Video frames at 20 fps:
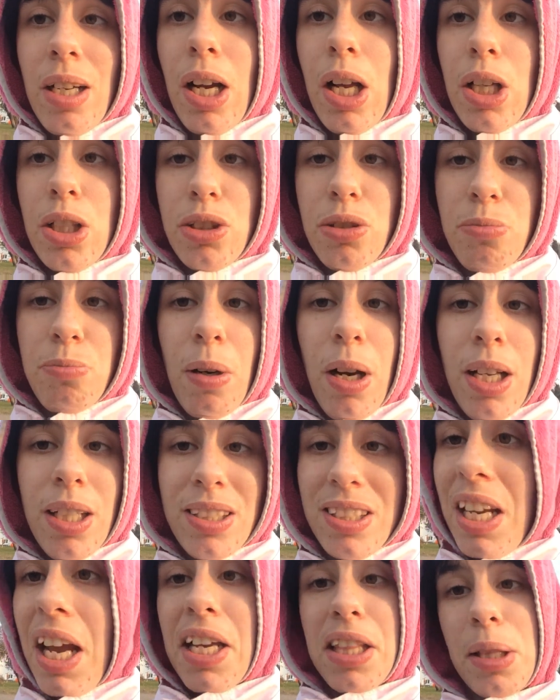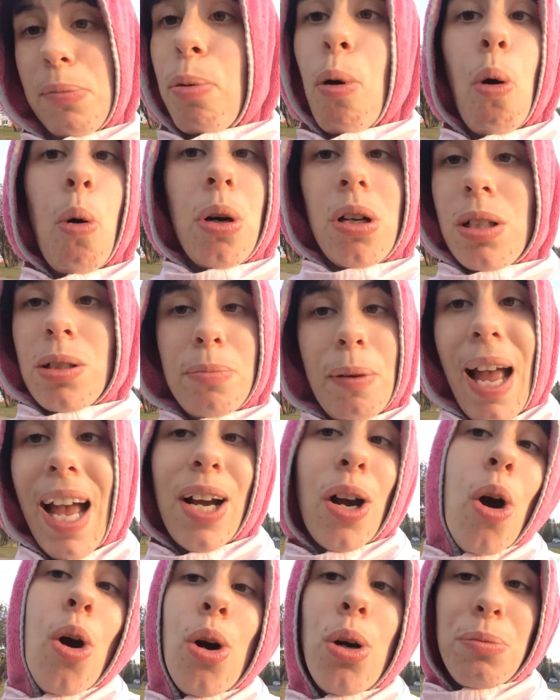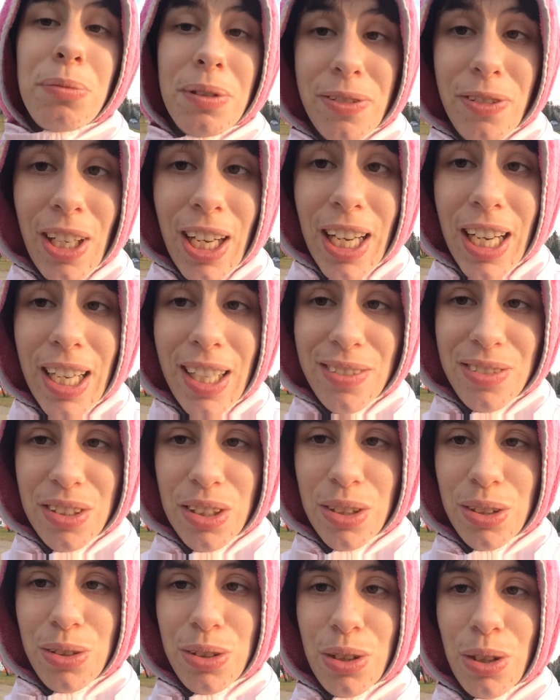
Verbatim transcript: I'll probably take the portal back home if I have to,